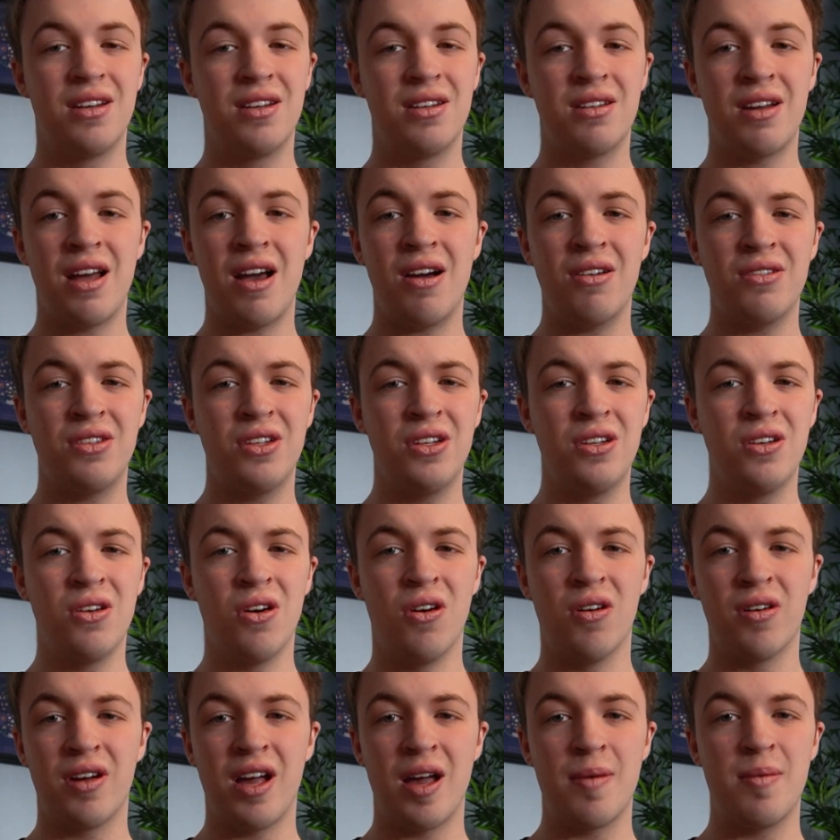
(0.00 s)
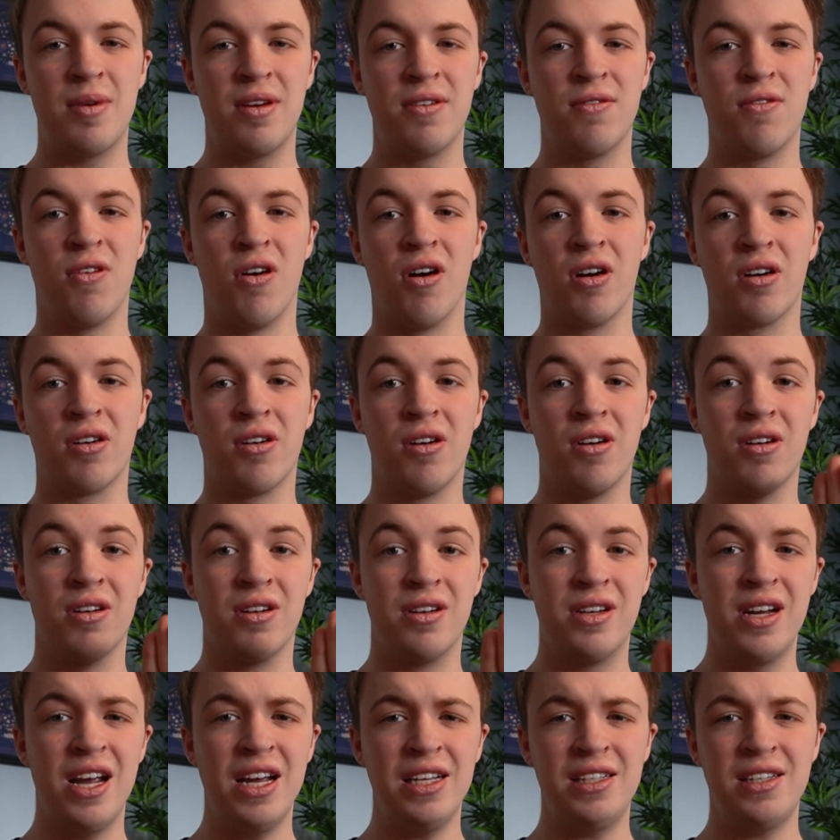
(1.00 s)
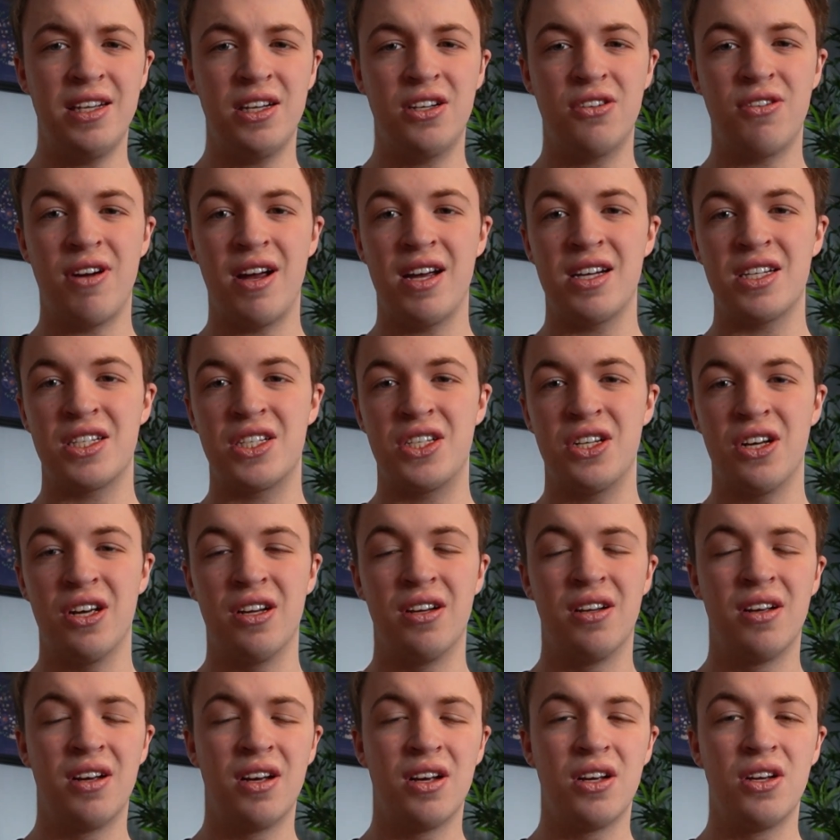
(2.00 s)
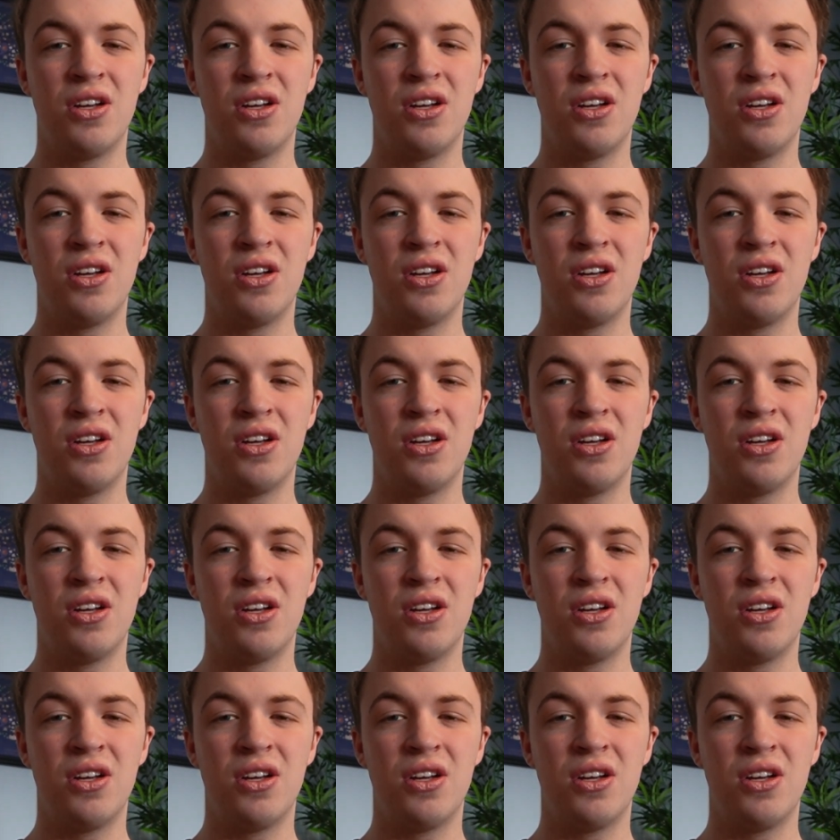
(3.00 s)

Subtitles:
Now do not get me wrong, on this attraction,